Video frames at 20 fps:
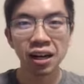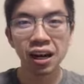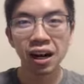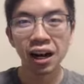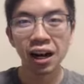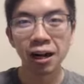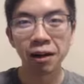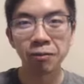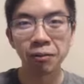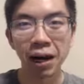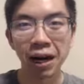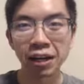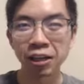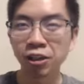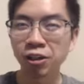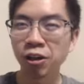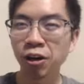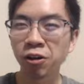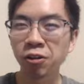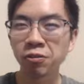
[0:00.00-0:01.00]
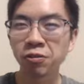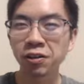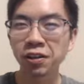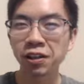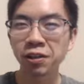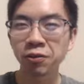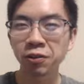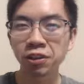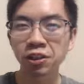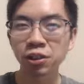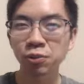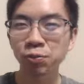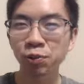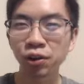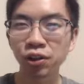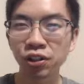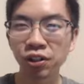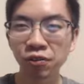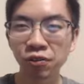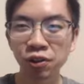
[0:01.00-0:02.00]
I don't really want to
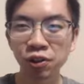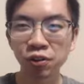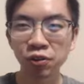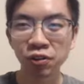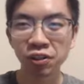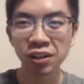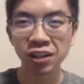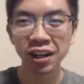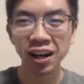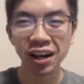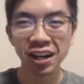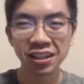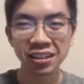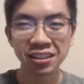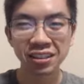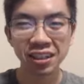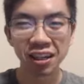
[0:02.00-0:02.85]
spoil the view for you guys.